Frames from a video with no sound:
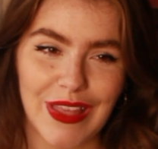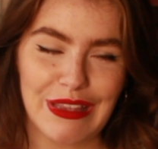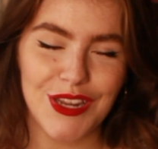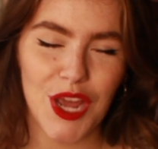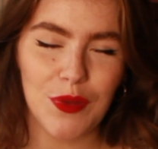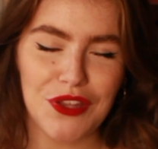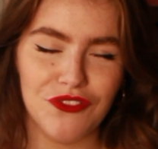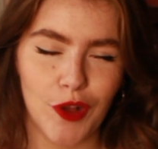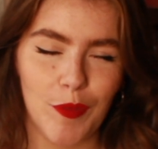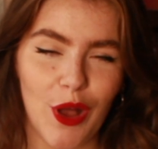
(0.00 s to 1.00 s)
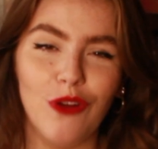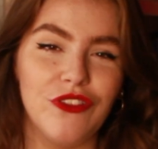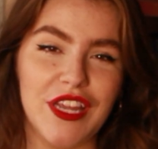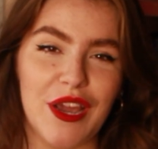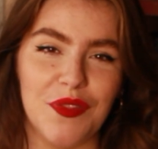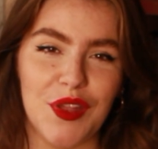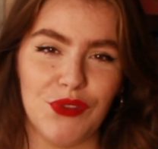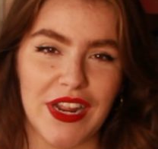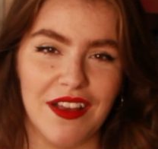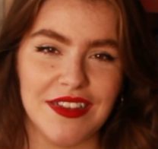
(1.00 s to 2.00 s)
You know when you film the whole video and then
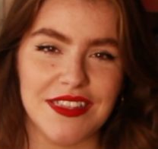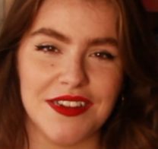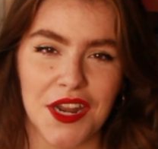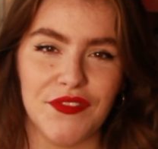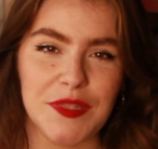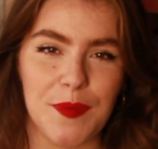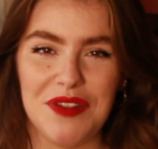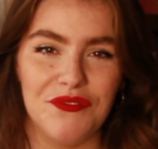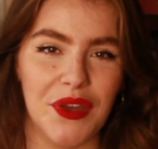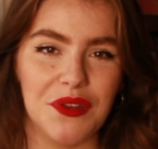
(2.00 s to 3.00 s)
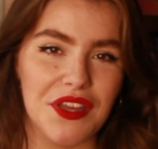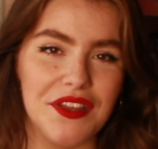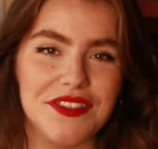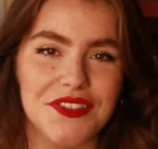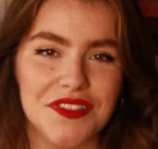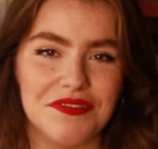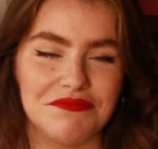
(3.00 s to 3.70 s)
realise that none of it's been in focus?